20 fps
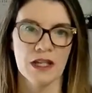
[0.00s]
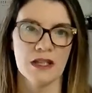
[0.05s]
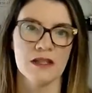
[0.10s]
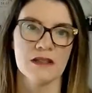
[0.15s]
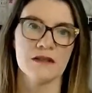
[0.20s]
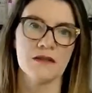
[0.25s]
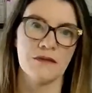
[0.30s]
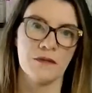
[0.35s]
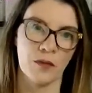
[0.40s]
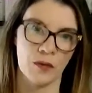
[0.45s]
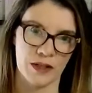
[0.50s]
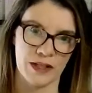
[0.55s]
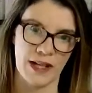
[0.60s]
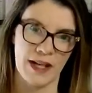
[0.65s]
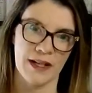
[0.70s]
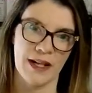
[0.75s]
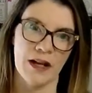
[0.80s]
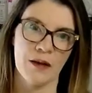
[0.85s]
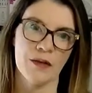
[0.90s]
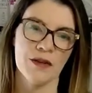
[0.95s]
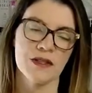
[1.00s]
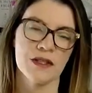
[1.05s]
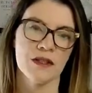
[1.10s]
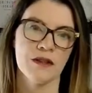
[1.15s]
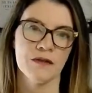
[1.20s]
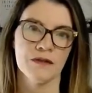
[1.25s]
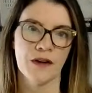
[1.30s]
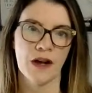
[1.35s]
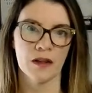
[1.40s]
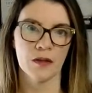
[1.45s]
Is it 48 hours that
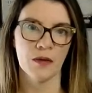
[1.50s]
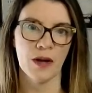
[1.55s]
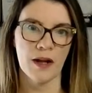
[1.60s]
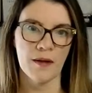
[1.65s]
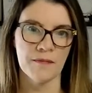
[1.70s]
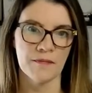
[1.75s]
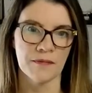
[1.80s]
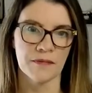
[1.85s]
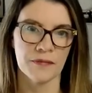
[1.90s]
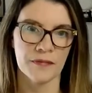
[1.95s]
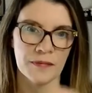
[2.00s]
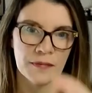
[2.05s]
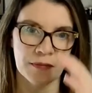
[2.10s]
you follow up?